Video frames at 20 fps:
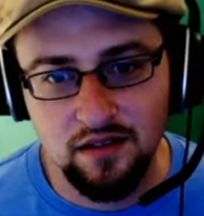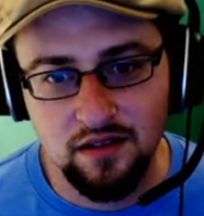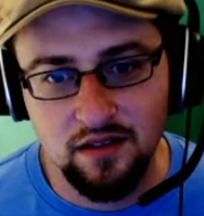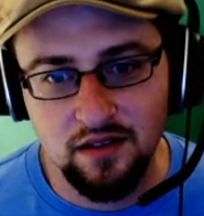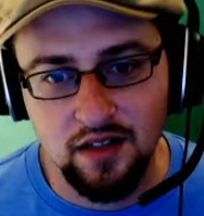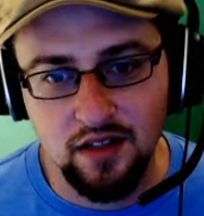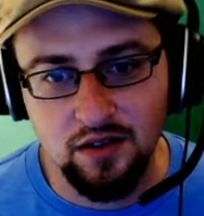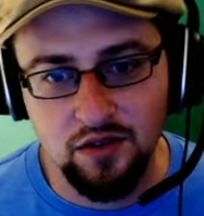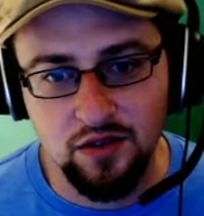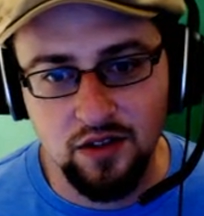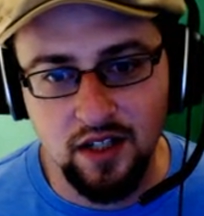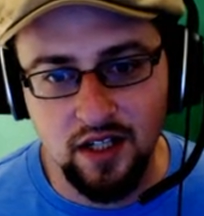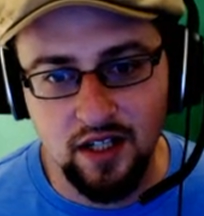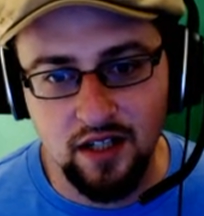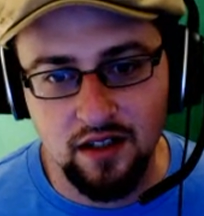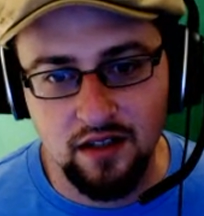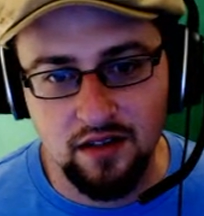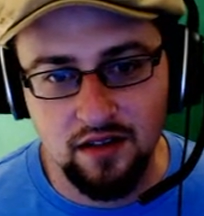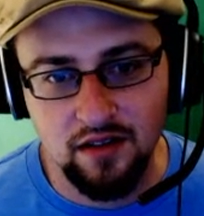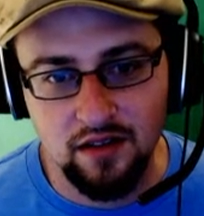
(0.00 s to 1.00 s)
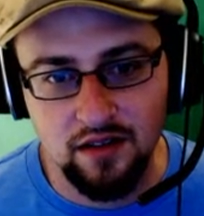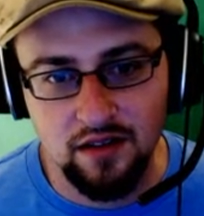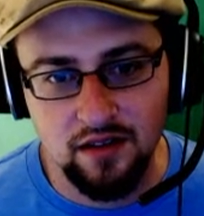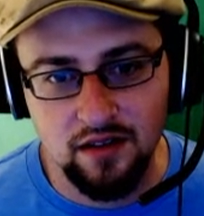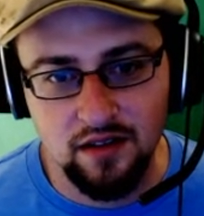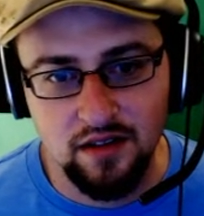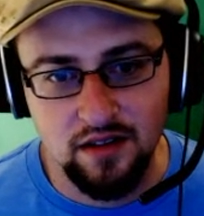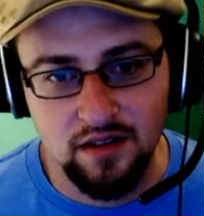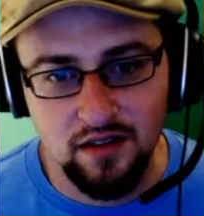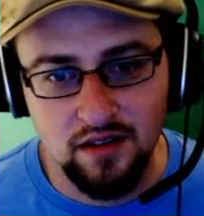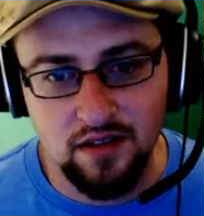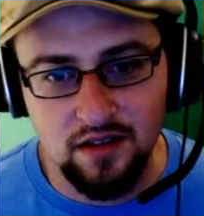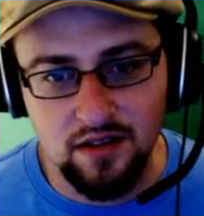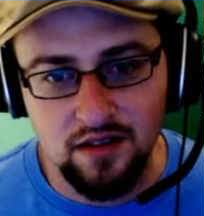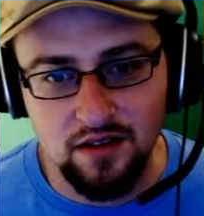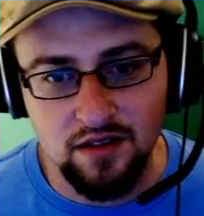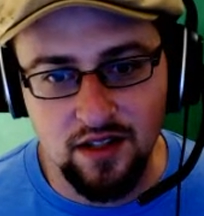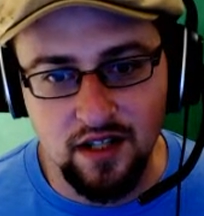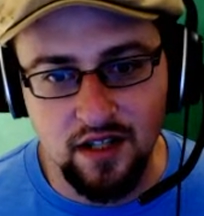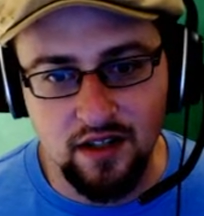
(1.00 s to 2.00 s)
Oh, okay.
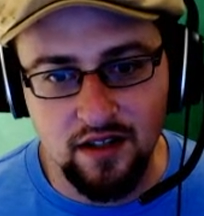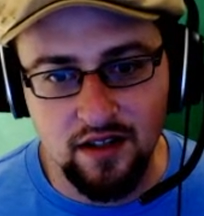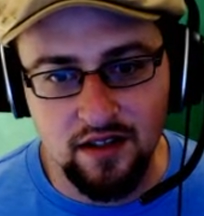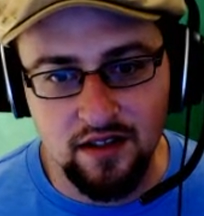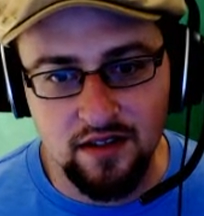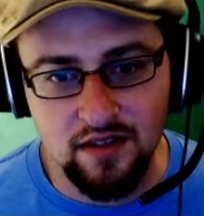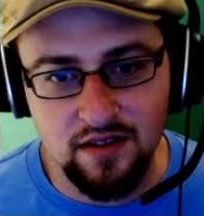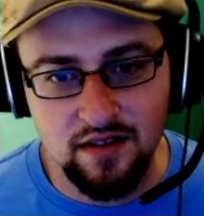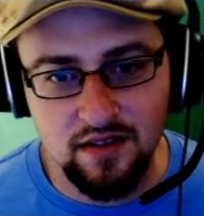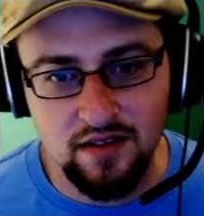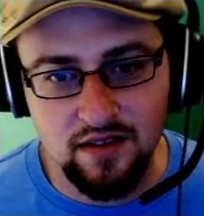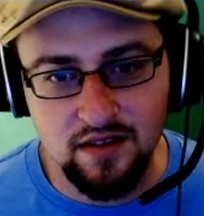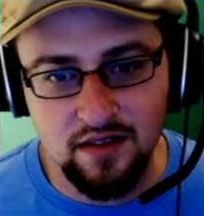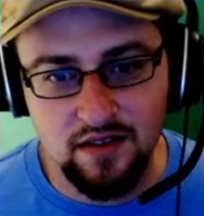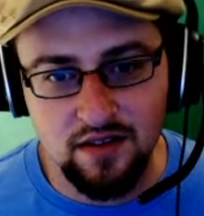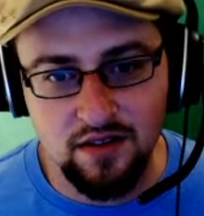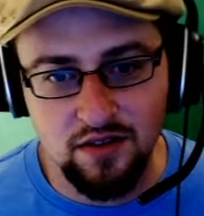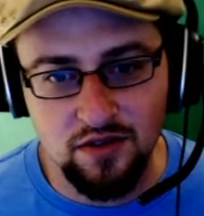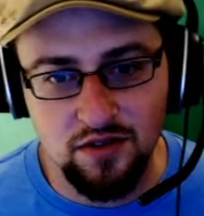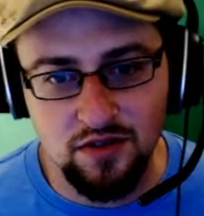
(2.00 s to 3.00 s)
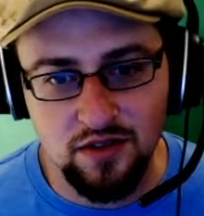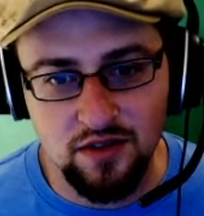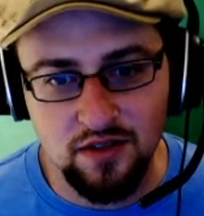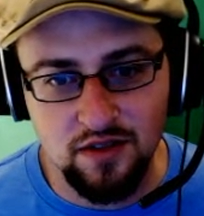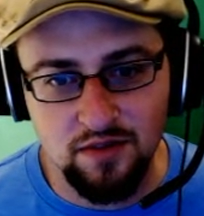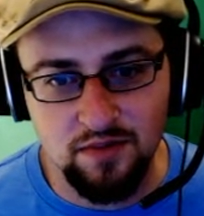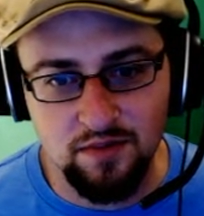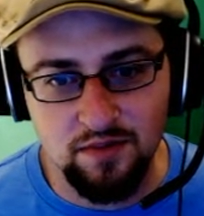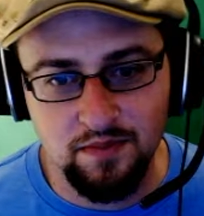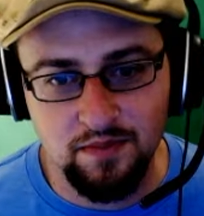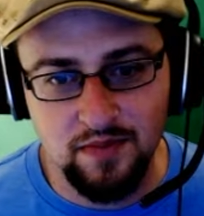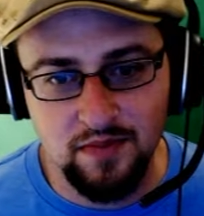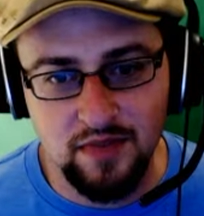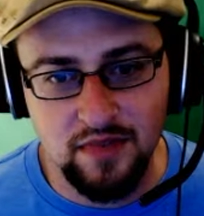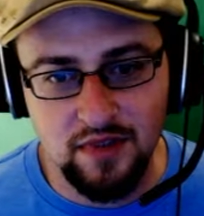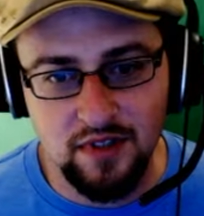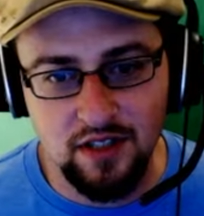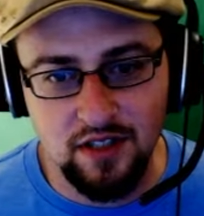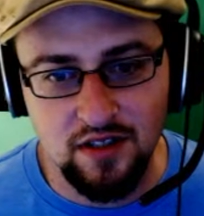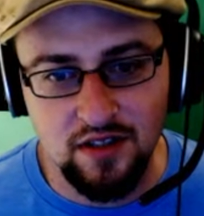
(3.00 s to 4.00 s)
So now this, this dude
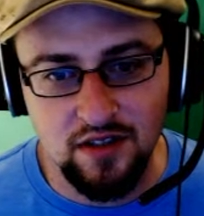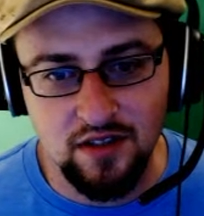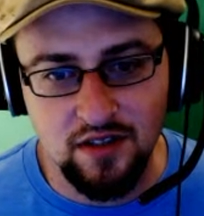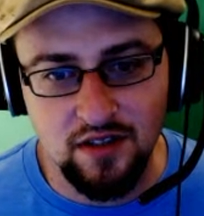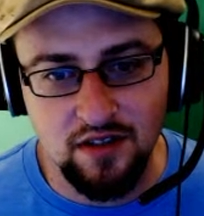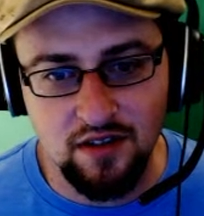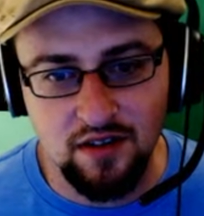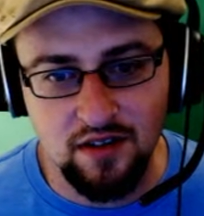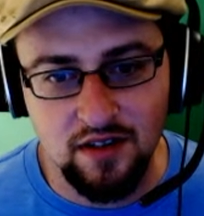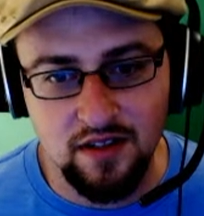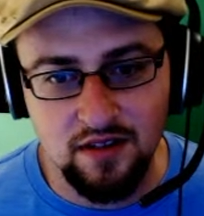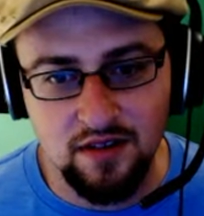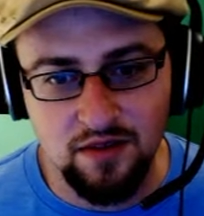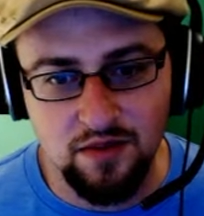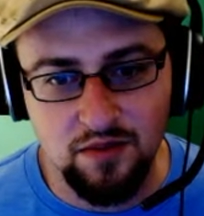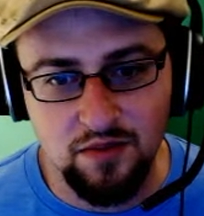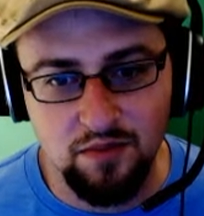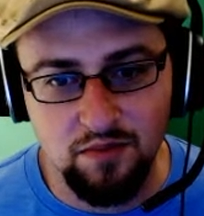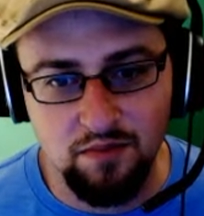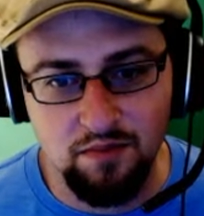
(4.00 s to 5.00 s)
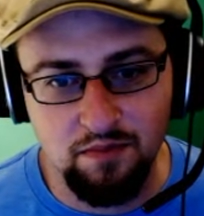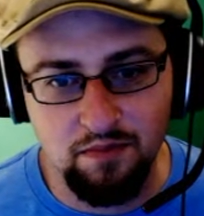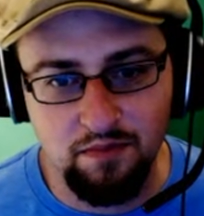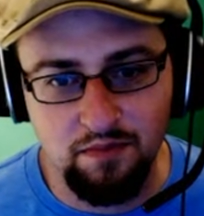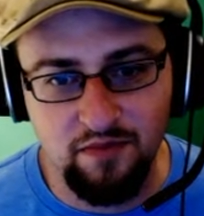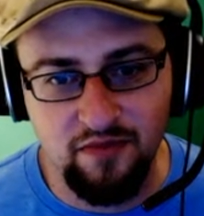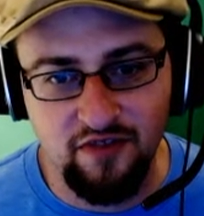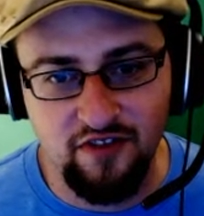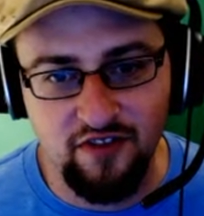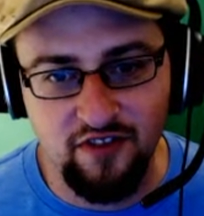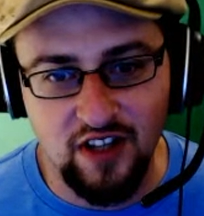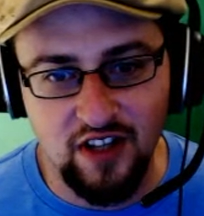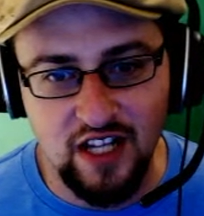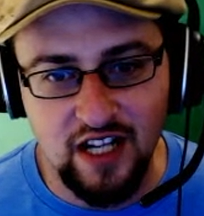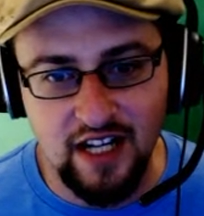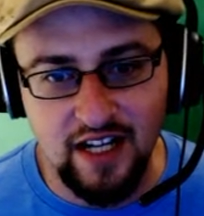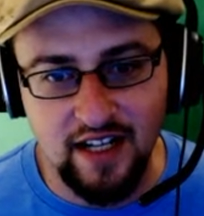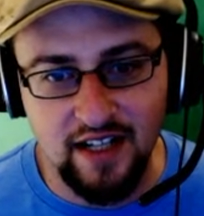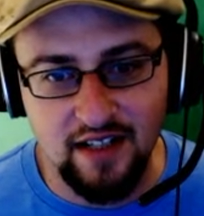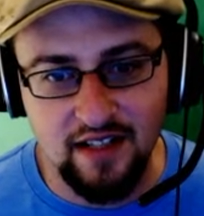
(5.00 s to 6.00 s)
turns into all these little
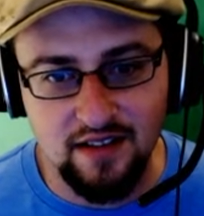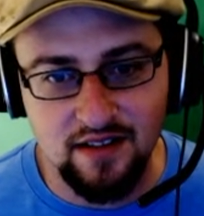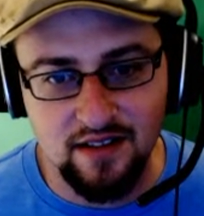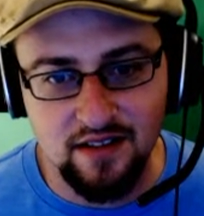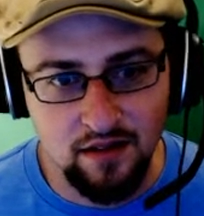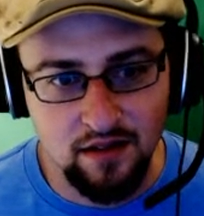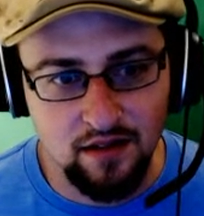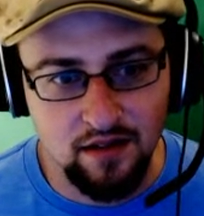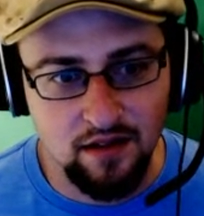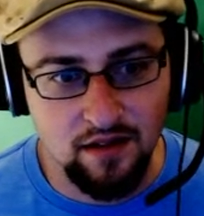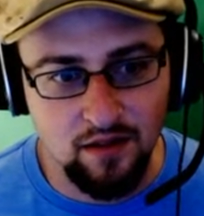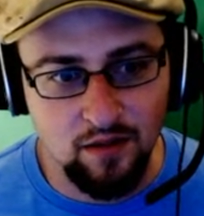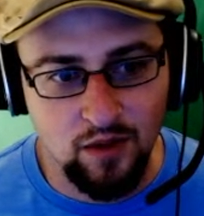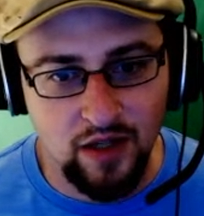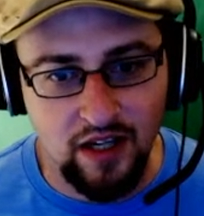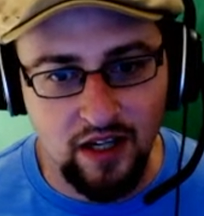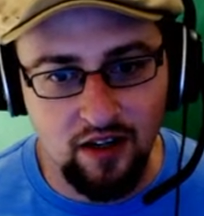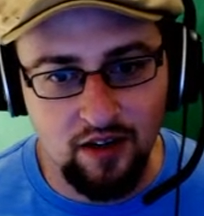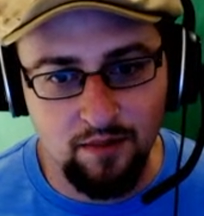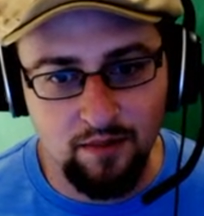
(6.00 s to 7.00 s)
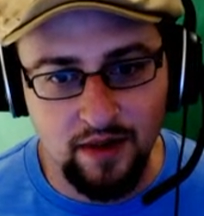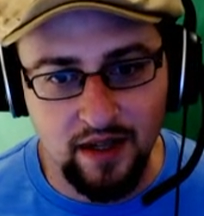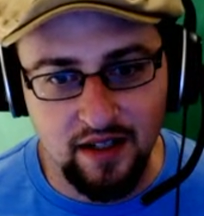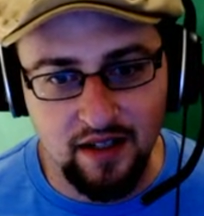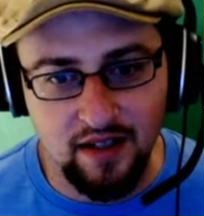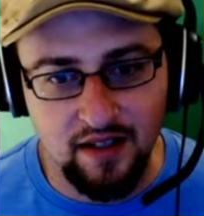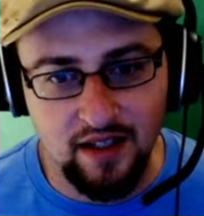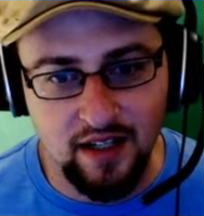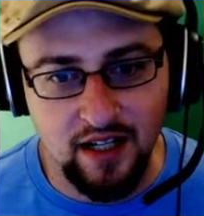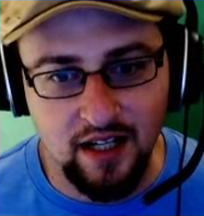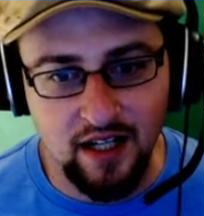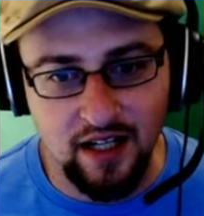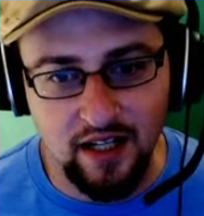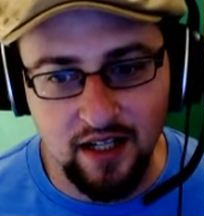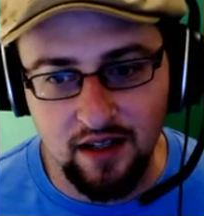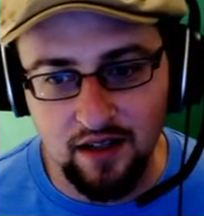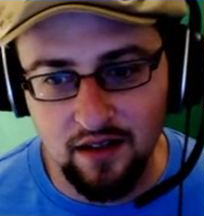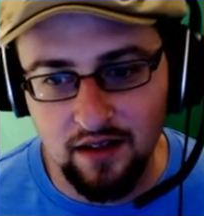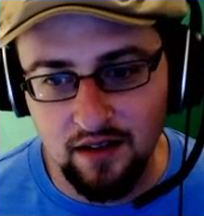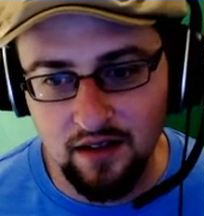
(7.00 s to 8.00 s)
flies. Wow, I'm about to die.